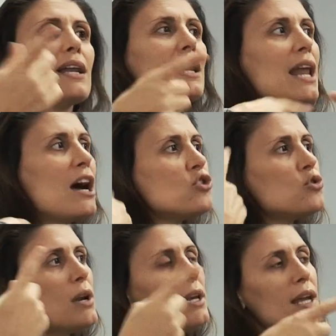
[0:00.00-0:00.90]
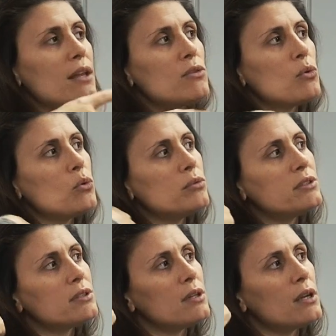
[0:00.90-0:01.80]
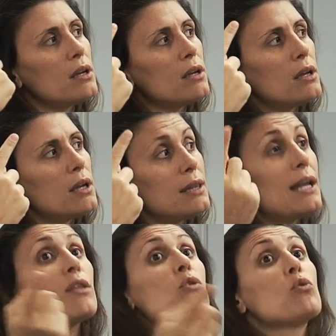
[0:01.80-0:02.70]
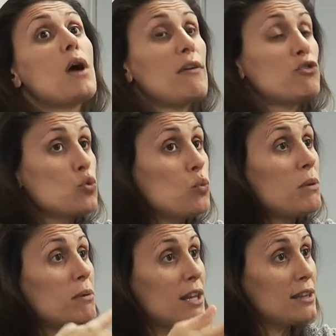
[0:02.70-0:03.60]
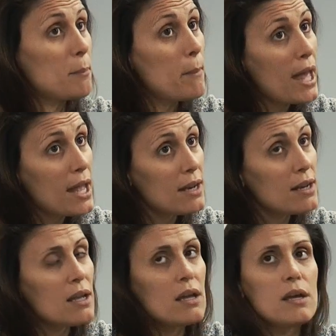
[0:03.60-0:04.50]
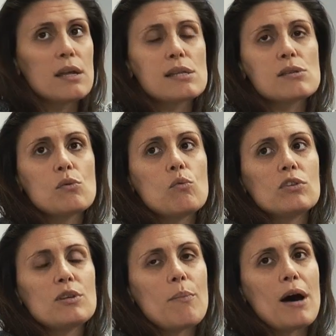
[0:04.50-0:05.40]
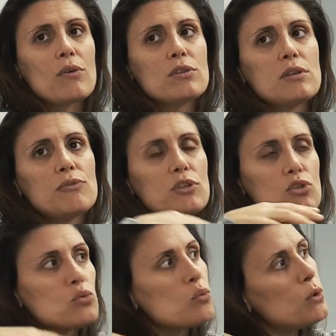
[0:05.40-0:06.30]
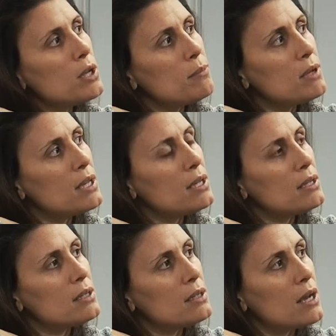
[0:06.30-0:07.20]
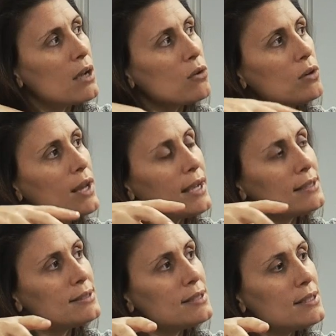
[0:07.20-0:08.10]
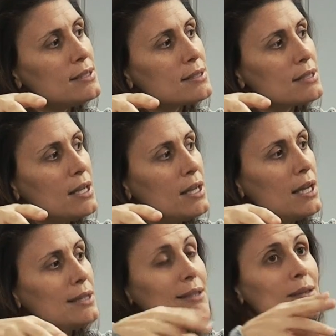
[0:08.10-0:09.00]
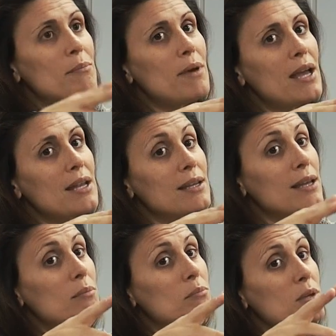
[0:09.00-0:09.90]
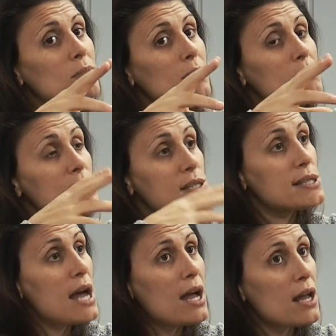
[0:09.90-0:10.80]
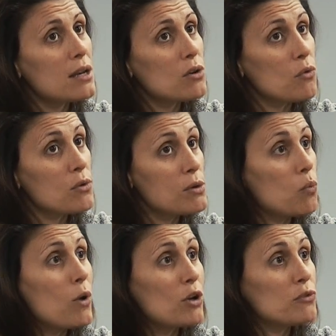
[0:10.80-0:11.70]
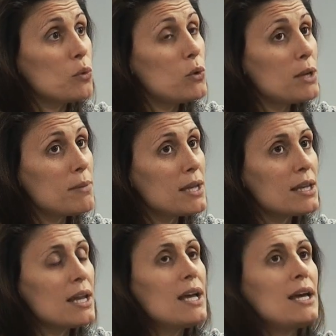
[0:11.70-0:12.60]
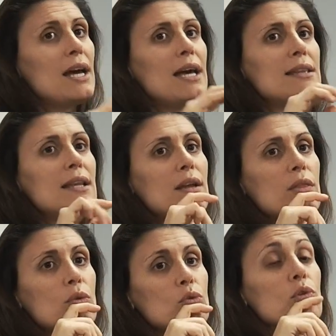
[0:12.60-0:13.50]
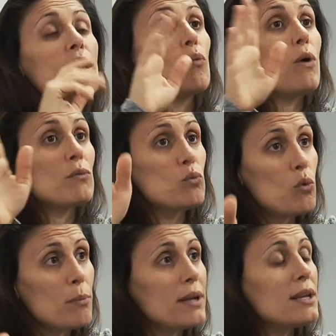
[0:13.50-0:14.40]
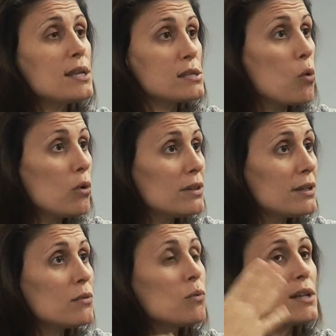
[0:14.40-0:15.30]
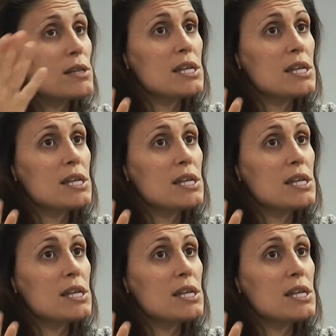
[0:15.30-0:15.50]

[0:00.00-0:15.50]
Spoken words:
naturally I thought, I have two women and a man. So what about if the two women are connected, and then the man can be maybe a son or one of the women? And then I thought, okay, one woman is older, one is